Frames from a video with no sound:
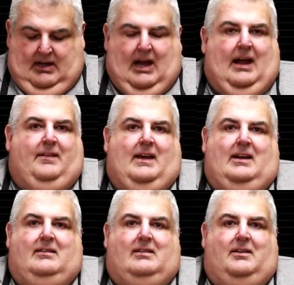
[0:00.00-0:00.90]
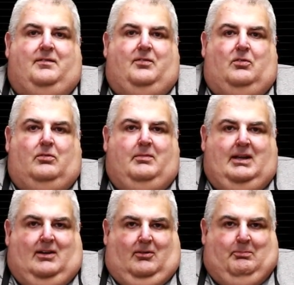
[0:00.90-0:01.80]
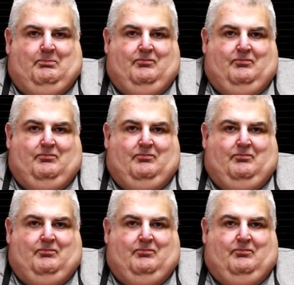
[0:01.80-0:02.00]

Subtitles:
And that is a full meal.